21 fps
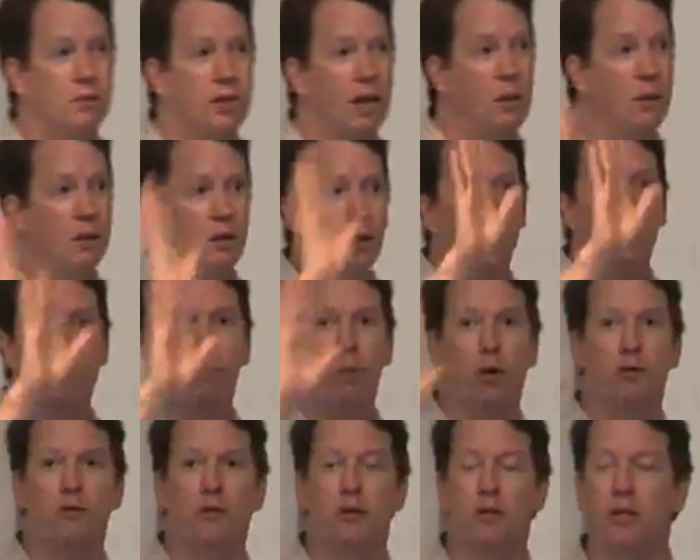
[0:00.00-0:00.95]
It would look
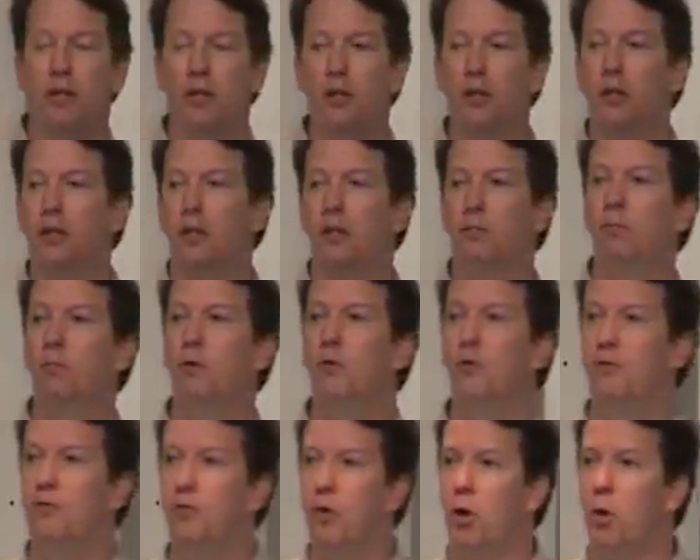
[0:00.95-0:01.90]
perfectly good
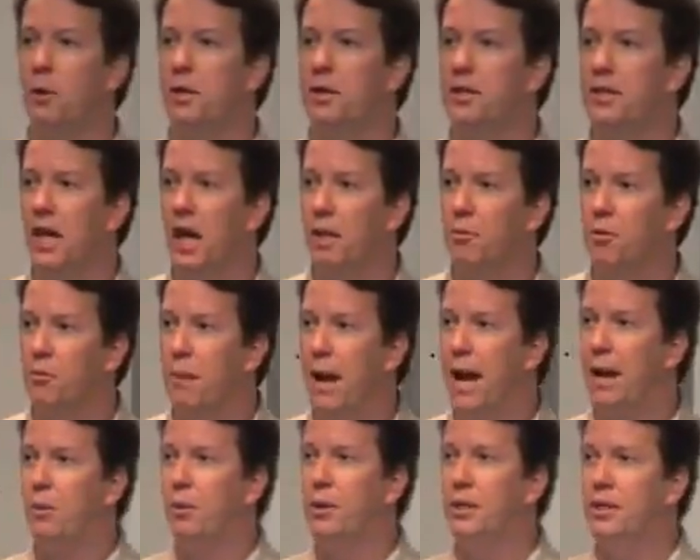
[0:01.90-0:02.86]
moving forward in time or
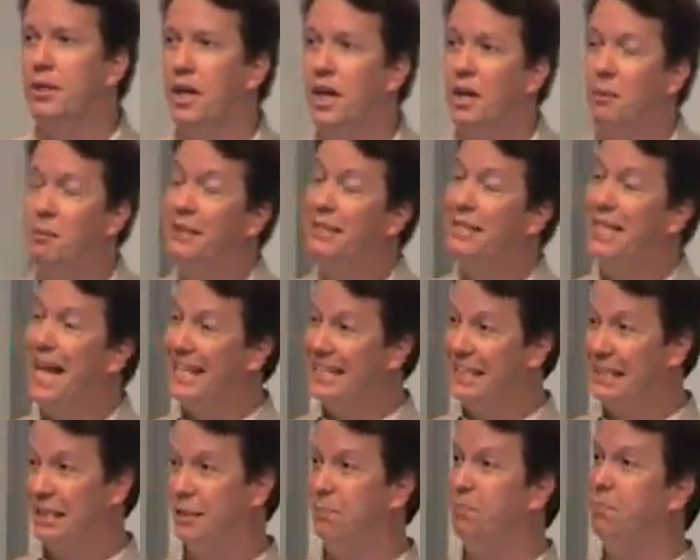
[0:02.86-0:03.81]
backward in time. It's
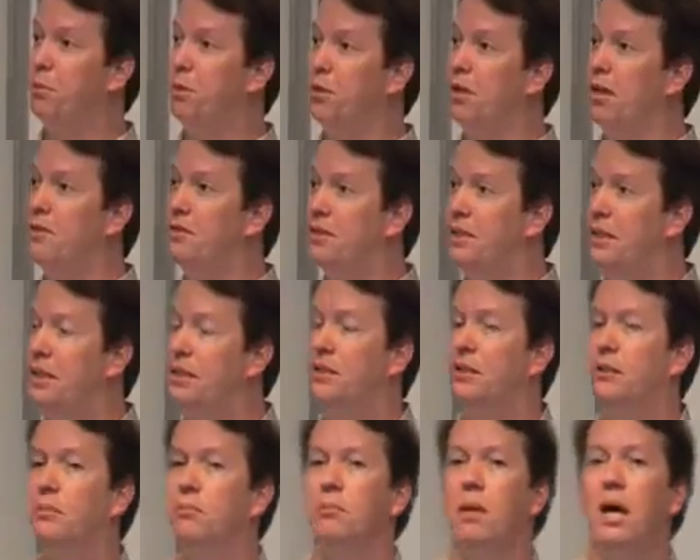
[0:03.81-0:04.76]
that simple of a
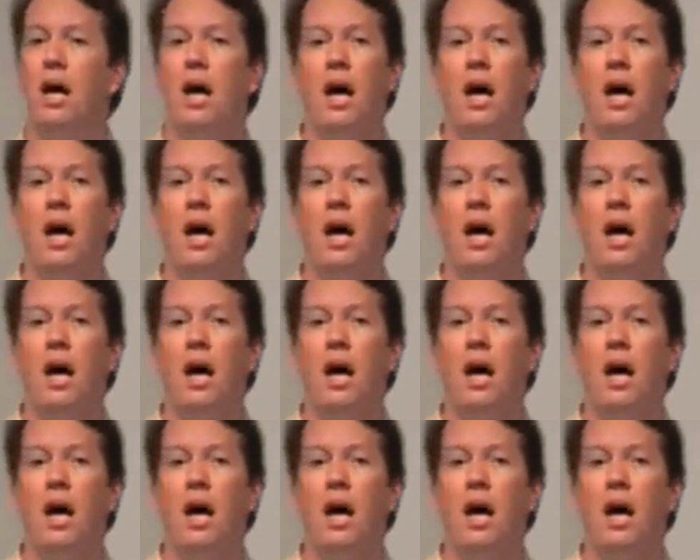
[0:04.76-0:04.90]
system.